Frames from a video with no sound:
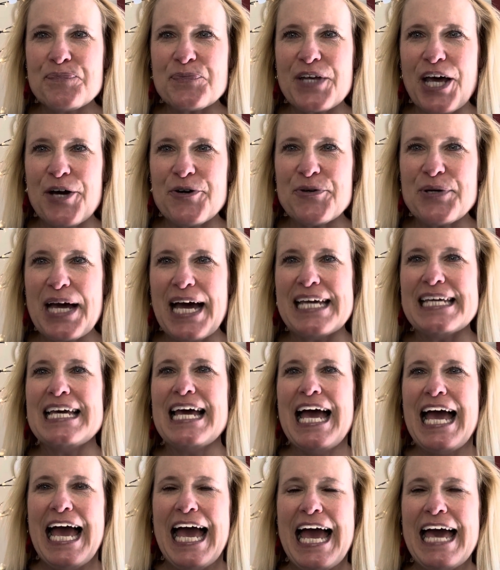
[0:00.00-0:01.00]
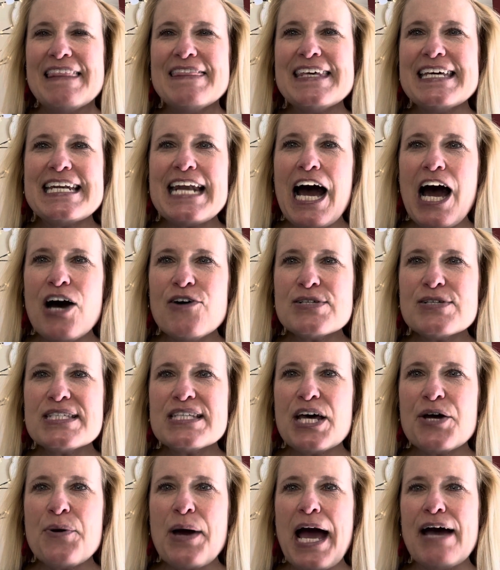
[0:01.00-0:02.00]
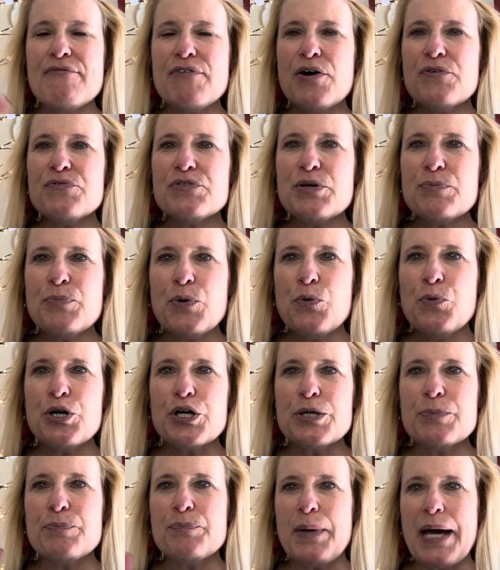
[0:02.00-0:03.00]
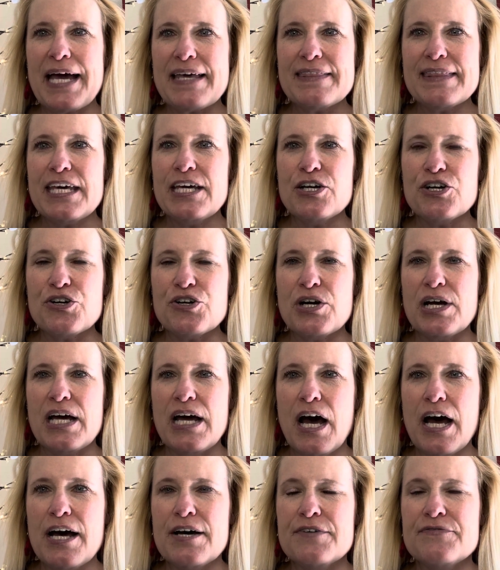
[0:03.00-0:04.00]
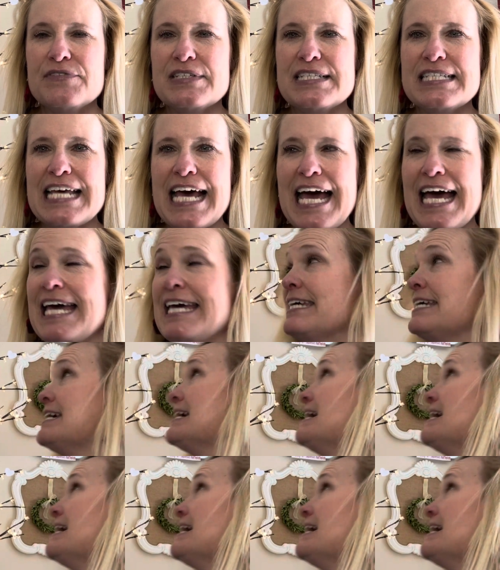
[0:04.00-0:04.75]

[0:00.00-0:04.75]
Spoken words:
Okay. And then I also have on the board back there day